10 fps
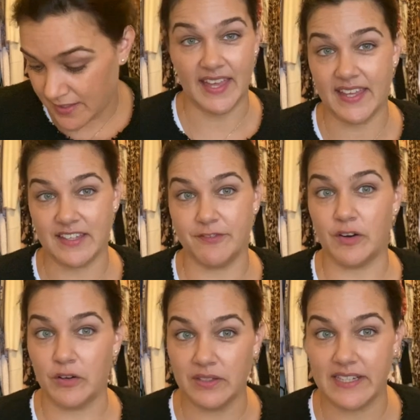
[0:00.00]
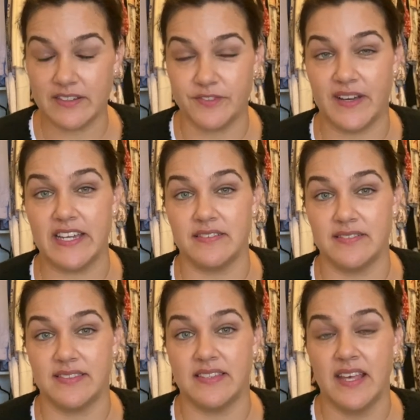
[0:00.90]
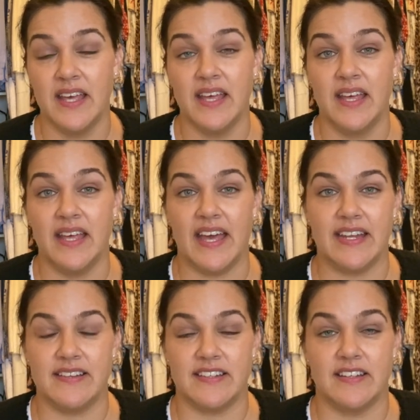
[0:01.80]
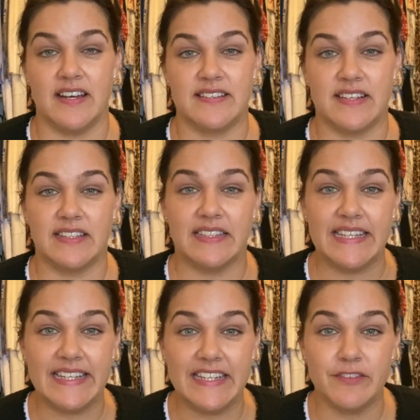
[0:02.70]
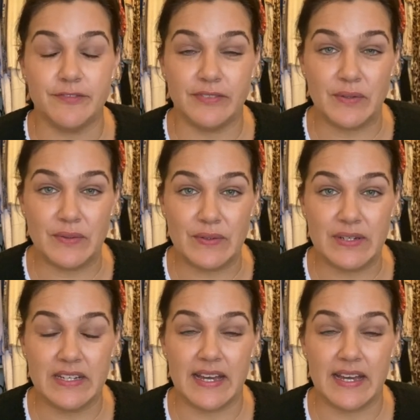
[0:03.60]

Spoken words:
And if all else fails and it's a nice clean floor,